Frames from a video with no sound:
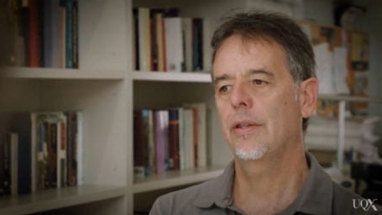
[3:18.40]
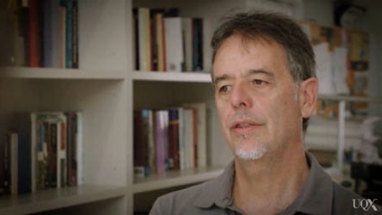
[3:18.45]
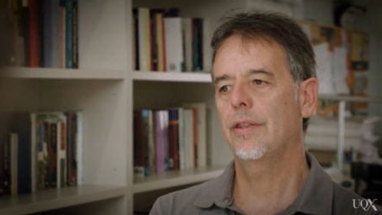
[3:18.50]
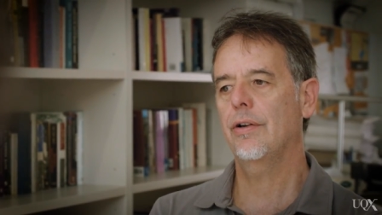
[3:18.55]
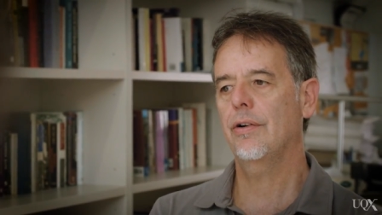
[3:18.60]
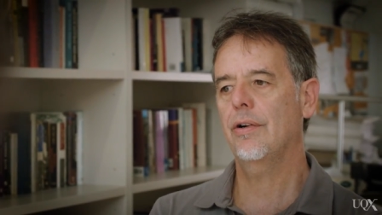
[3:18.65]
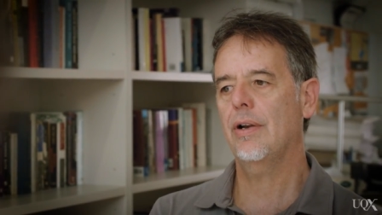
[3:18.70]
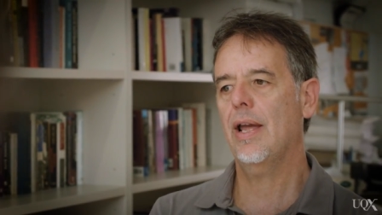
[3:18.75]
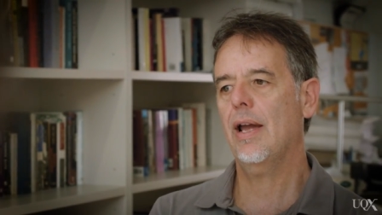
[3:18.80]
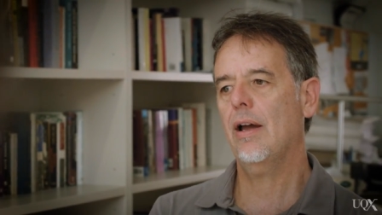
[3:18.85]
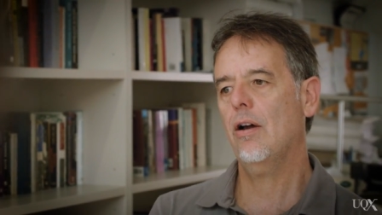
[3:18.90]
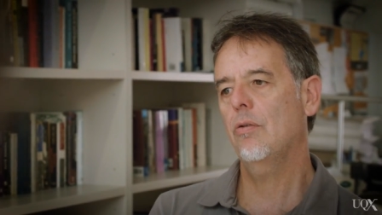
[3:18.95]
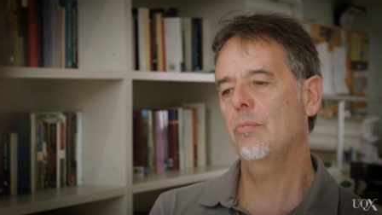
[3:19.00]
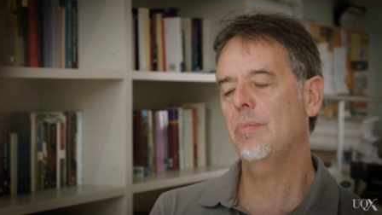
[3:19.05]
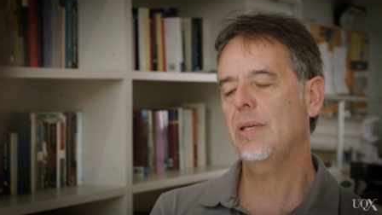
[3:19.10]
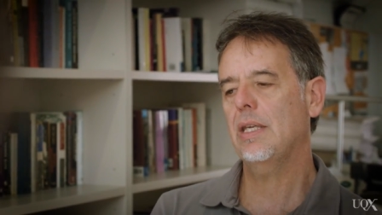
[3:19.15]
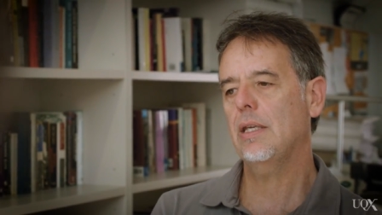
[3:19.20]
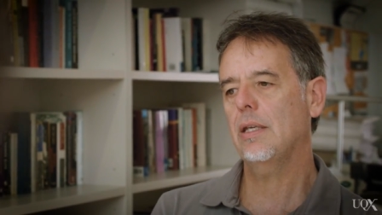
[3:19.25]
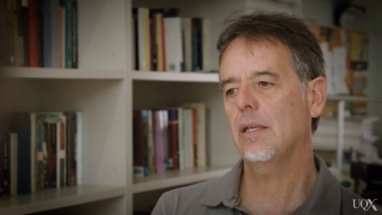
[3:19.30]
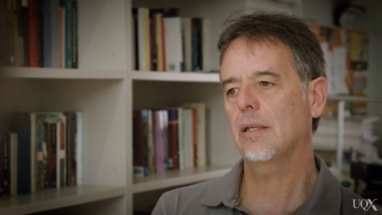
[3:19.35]
they're now
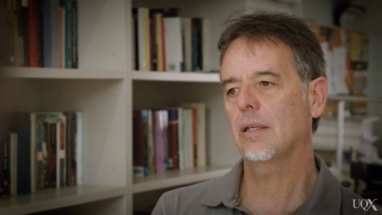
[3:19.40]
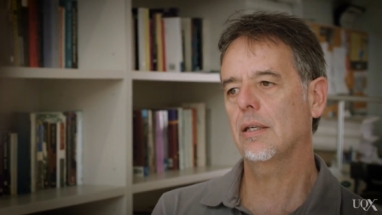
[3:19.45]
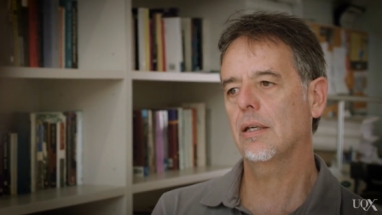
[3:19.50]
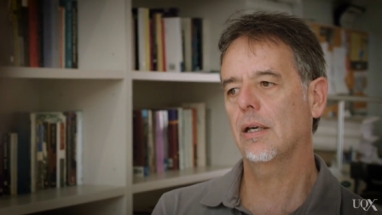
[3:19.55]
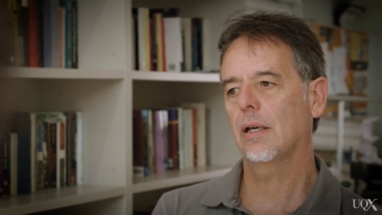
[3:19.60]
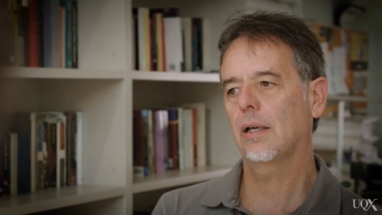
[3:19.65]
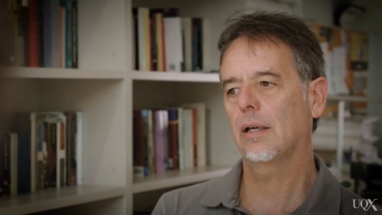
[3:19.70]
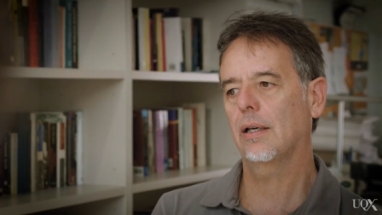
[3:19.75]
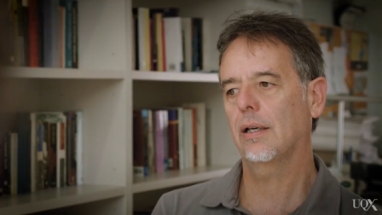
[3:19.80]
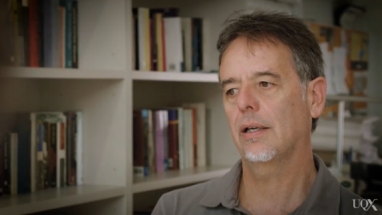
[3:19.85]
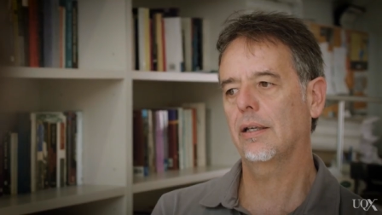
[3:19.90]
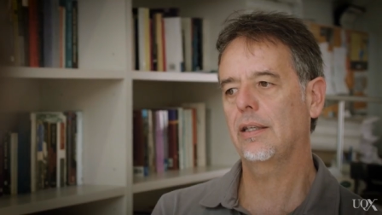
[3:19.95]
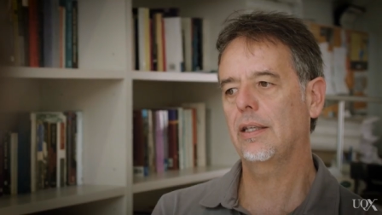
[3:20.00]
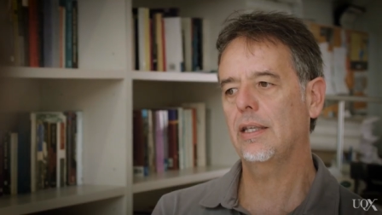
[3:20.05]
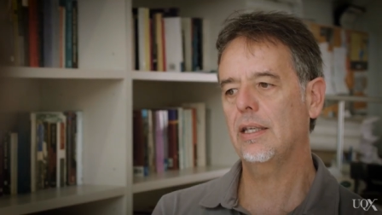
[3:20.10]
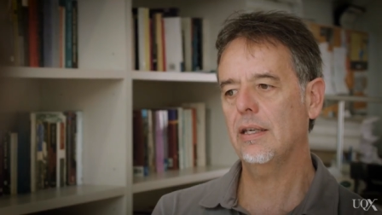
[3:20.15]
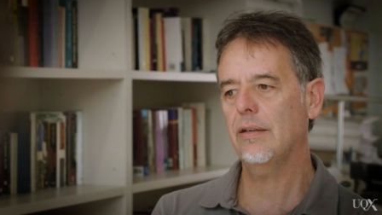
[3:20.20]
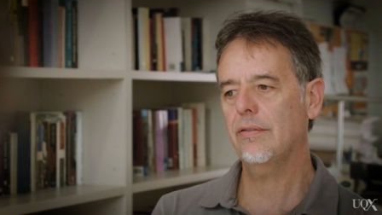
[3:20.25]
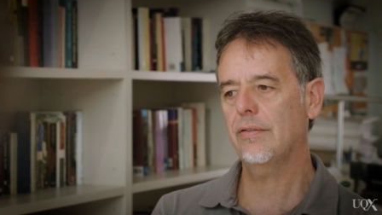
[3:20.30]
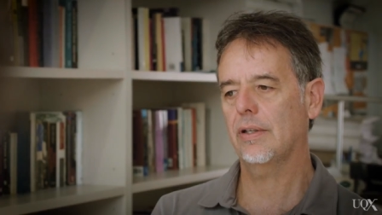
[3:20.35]
being uh,
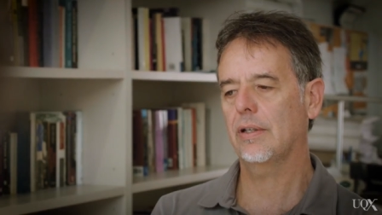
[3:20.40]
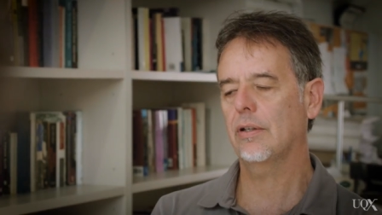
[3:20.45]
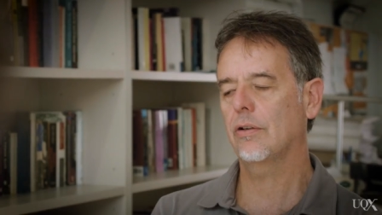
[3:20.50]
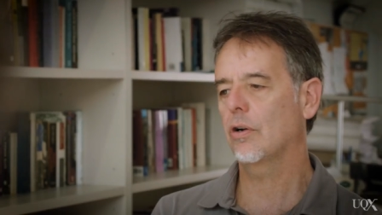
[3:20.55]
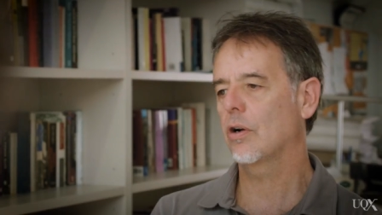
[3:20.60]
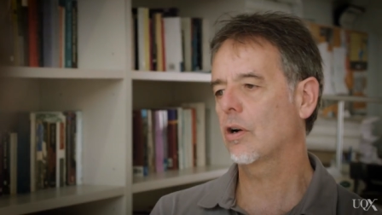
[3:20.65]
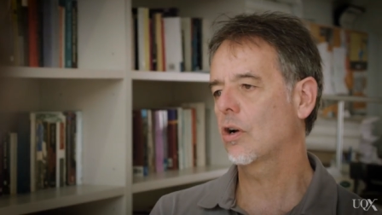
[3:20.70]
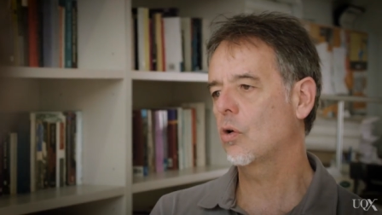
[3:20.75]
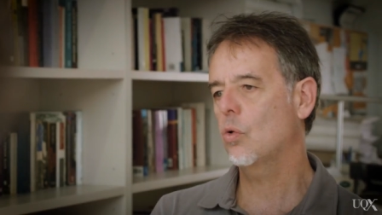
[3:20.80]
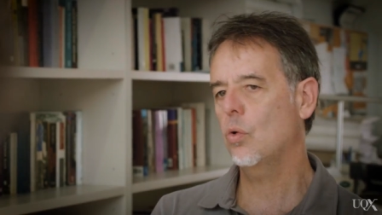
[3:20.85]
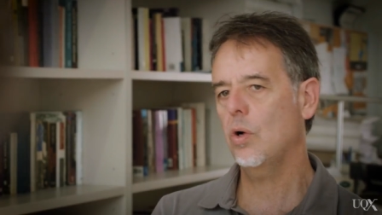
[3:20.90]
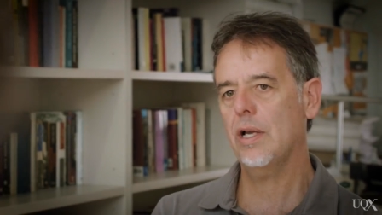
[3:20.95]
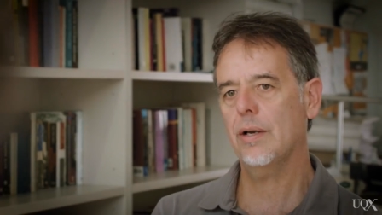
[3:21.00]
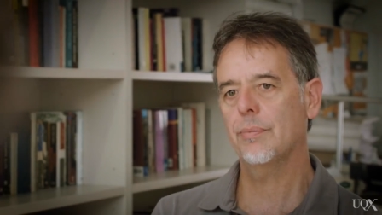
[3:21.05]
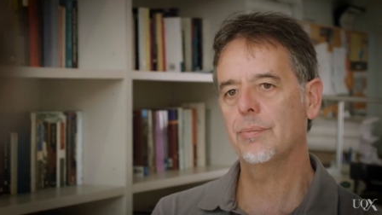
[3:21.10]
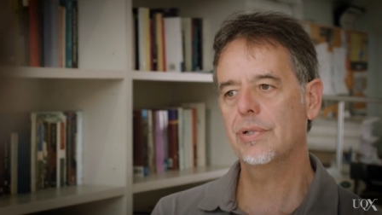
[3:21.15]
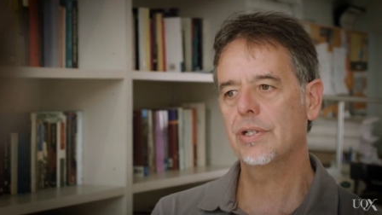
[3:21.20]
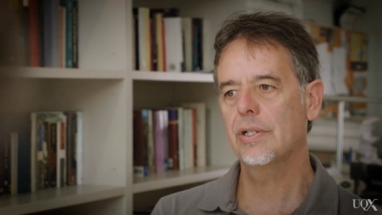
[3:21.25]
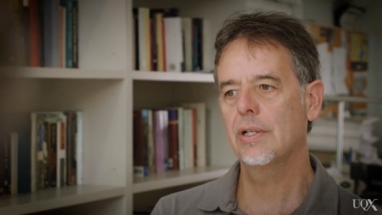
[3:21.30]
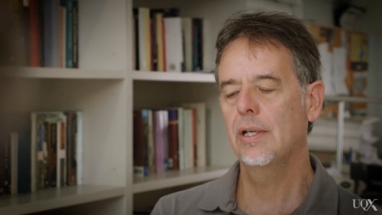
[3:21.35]
given or
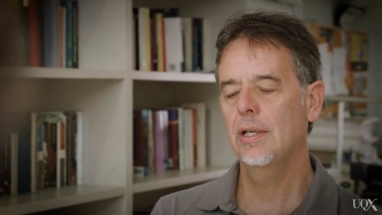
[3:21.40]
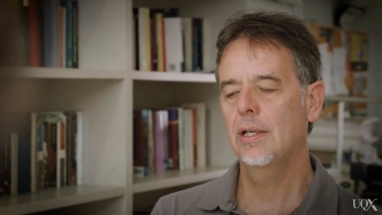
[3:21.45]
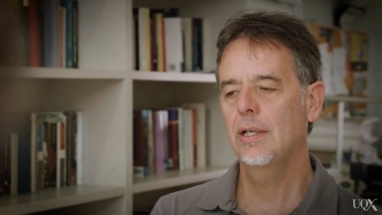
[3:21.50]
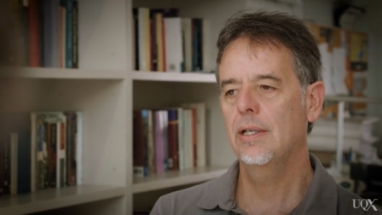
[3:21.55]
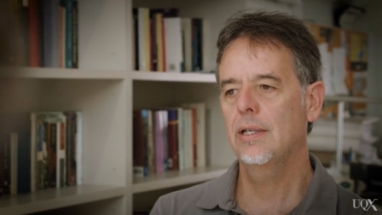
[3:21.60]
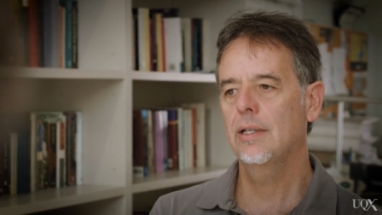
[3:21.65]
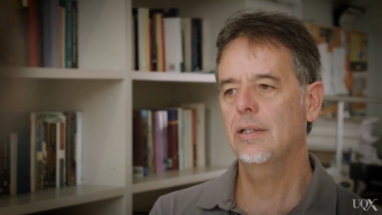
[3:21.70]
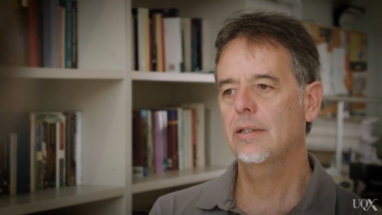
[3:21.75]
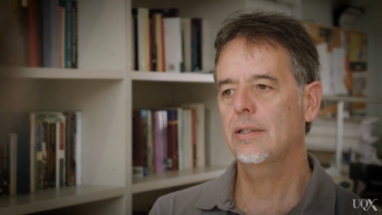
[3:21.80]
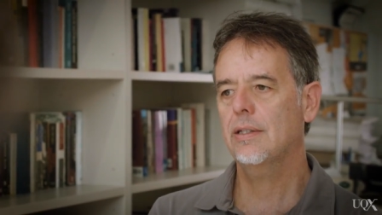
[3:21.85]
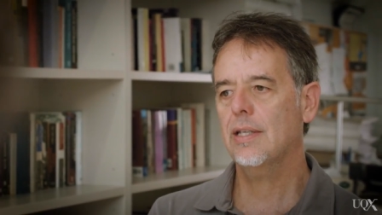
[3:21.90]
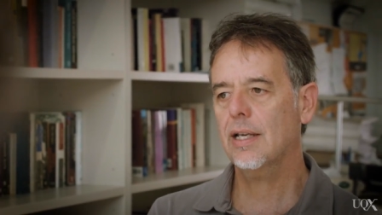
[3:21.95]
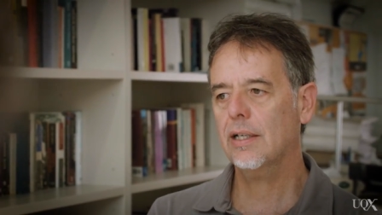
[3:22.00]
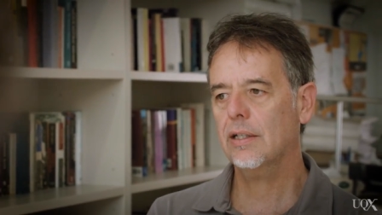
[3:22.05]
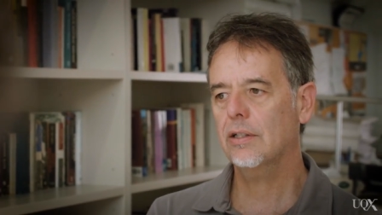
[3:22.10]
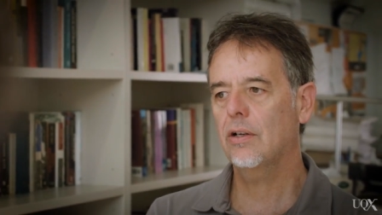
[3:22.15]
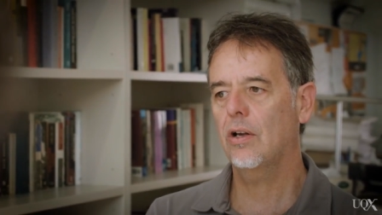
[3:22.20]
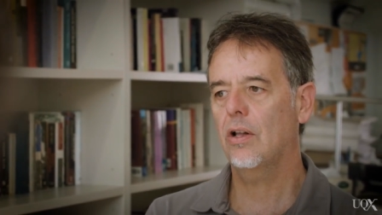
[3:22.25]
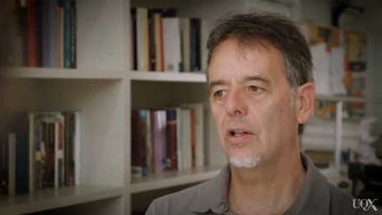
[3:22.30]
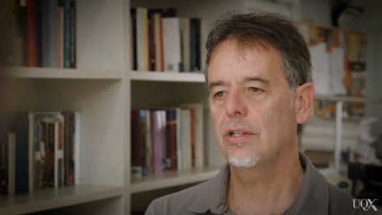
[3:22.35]
equipped
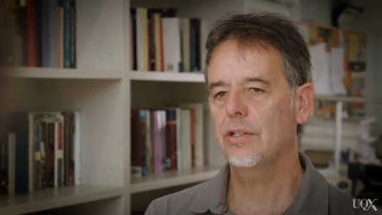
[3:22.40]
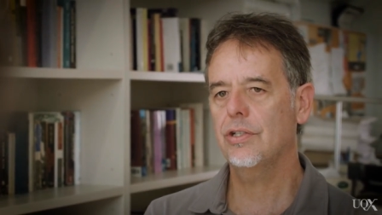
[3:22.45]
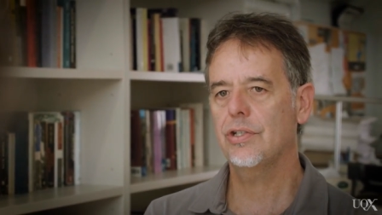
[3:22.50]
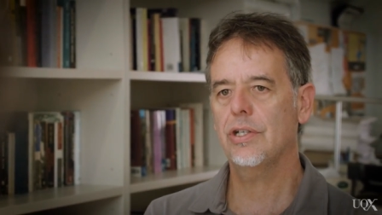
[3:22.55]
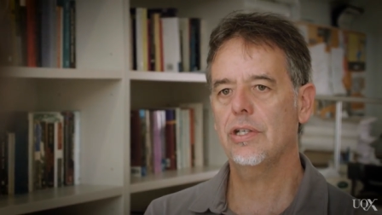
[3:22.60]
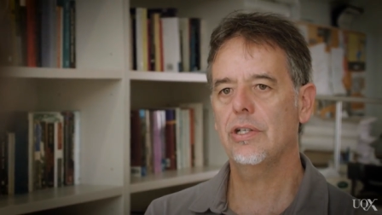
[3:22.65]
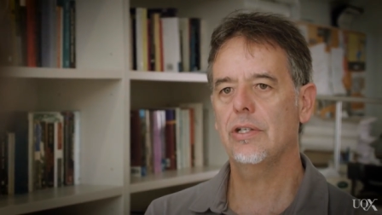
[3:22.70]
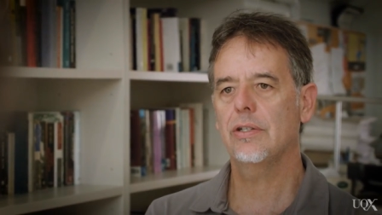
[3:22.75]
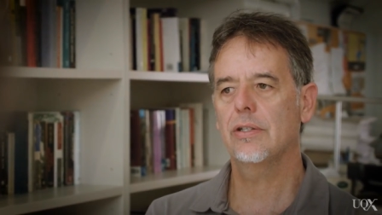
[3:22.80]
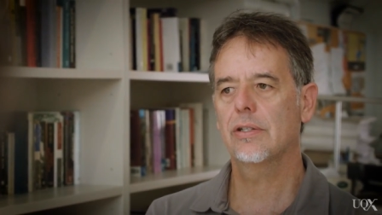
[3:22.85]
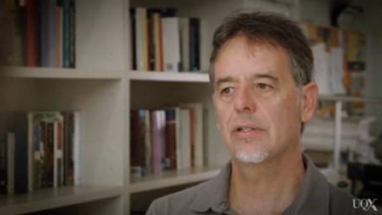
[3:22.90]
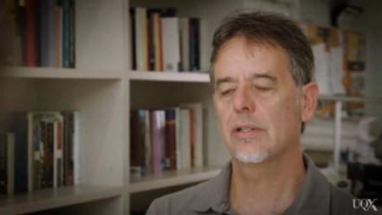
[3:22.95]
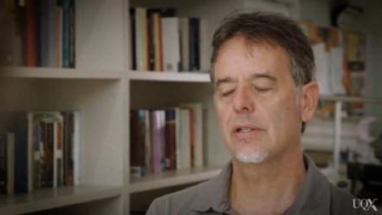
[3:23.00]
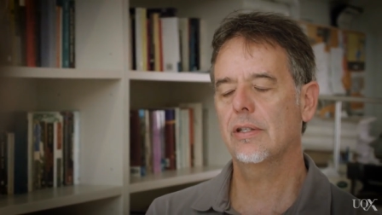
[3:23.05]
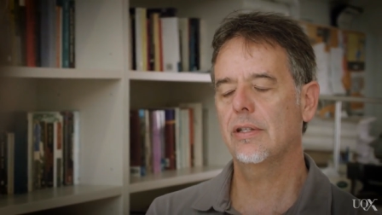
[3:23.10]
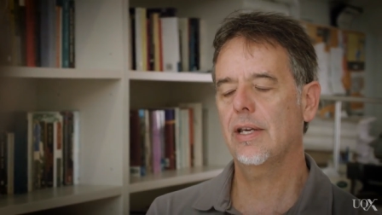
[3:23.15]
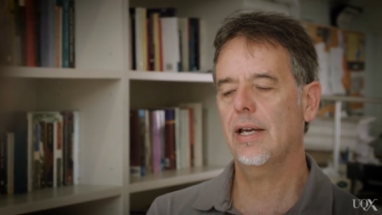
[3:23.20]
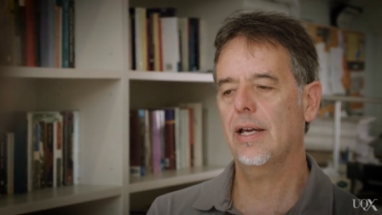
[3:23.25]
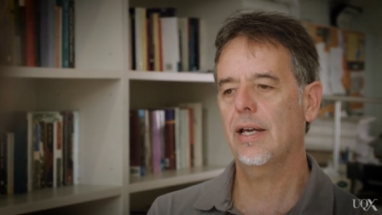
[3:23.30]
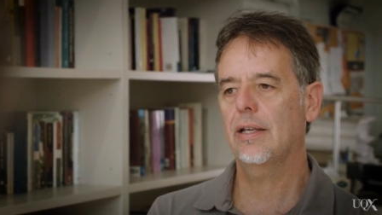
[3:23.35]
technologies
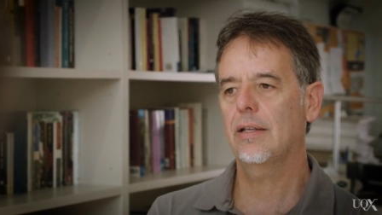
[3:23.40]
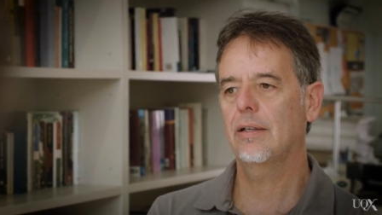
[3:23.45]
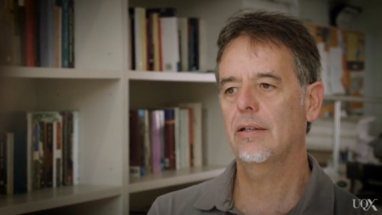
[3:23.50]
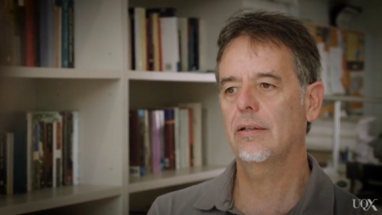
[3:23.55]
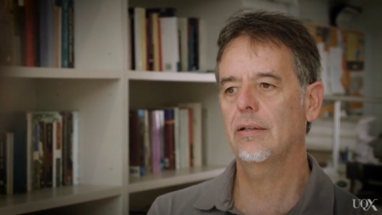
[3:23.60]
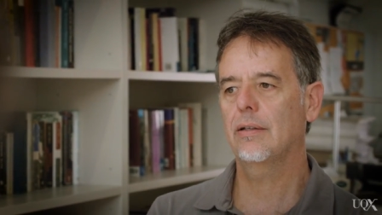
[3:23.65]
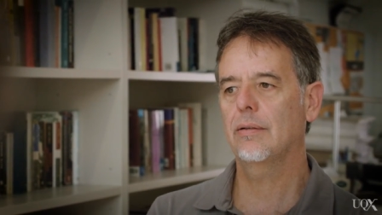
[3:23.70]
that